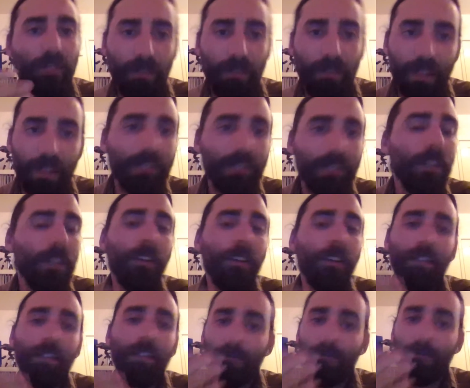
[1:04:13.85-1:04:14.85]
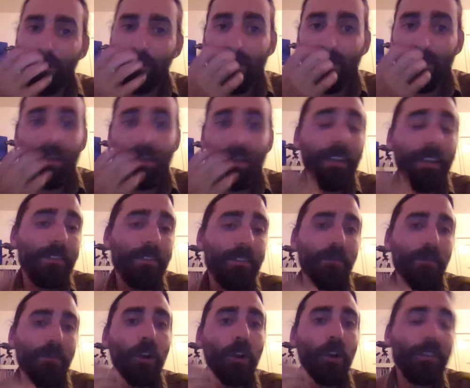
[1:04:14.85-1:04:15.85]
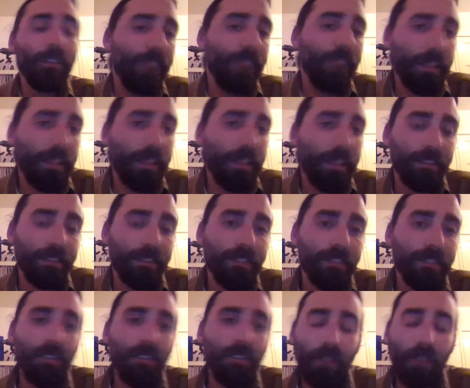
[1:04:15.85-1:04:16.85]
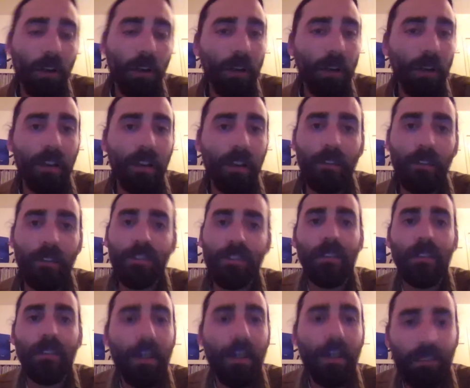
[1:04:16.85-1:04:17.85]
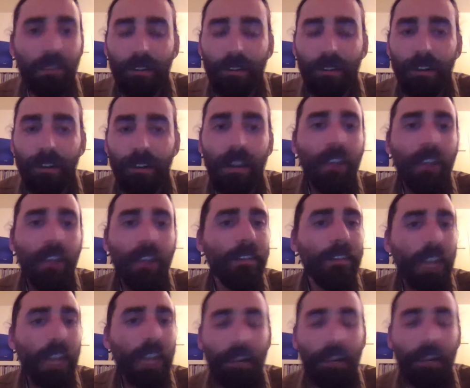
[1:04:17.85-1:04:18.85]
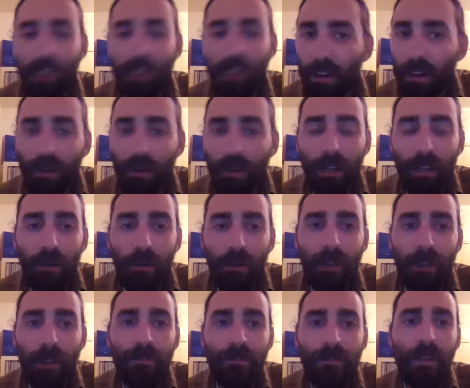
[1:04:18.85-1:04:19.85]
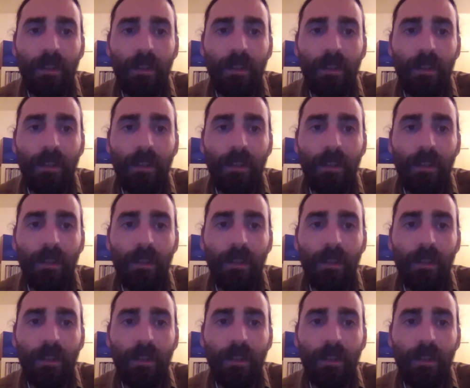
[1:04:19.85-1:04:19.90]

it's still in its in its early phases because there's a long way to go there's a lot to learn these caddies aren't going anywhere